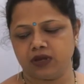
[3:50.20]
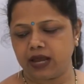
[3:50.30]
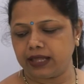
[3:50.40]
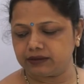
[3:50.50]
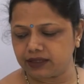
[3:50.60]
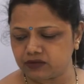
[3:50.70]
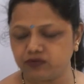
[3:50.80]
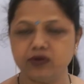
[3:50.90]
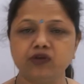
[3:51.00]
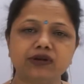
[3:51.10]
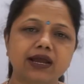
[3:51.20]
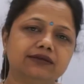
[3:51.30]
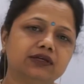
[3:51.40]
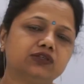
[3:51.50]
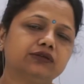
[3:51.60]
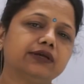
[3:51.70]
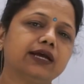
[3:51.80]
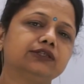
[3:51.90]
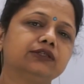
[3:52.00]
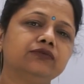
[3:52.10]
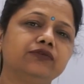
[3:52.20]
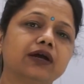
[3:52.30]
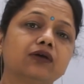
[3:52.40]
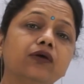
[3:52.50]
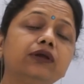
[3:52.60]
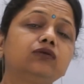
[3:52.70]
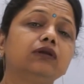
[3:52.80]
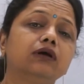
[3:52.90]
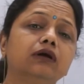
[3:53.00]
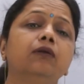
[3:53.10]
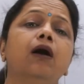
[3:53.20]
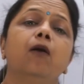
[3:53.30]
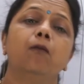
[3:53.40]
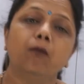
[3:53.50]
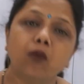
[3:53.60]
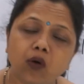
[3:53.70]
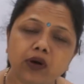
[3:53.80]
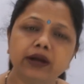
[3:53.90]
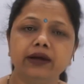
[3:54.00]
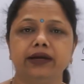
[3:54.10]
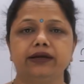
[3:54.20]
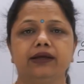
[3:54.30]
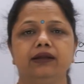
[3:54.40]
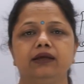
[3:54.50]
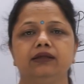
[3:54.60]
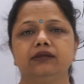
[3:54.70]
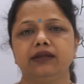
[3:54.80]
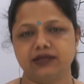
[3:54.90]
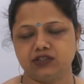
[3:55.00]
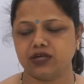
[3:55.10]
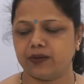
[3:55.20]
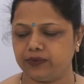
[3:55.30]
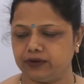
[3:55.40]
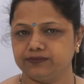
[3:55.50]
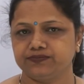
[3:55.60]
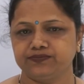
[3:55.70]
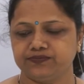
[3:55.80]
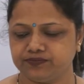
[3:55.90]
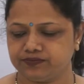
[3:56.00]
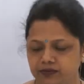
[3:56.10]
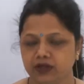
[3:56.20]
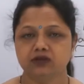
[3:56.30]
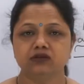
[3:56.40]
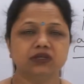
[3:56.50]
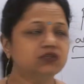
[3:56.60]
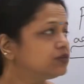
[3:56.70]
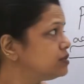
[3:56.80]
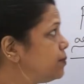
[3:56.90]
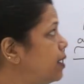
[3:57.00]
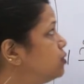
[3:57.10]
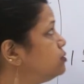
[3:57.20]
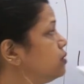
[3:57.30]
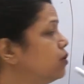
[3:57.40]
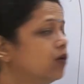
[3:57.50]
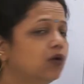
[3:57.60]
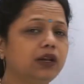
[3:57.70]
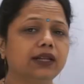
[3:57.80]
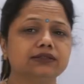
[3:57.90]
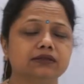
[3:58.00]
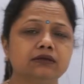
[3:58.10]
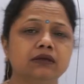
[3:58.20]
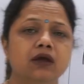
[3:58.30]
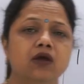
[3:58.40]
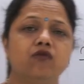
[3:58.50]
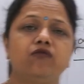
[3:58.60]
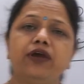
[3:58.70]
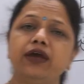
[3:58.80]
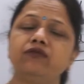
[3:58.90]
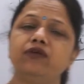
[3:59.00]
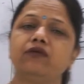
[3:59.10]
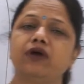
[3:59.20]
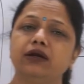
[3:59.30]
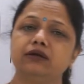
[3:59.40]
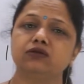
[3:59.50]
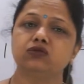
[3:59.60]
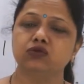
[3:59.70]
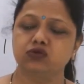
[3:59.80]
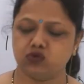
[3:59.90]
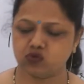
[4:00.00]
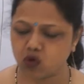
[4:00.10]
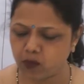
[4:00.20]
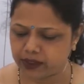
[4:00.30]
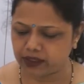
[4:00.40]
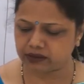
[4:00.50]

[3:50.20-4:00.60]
And this neutralization reaction we are going to learn more in detail in the next chapter. So this was about the whole lesson where we have understood so many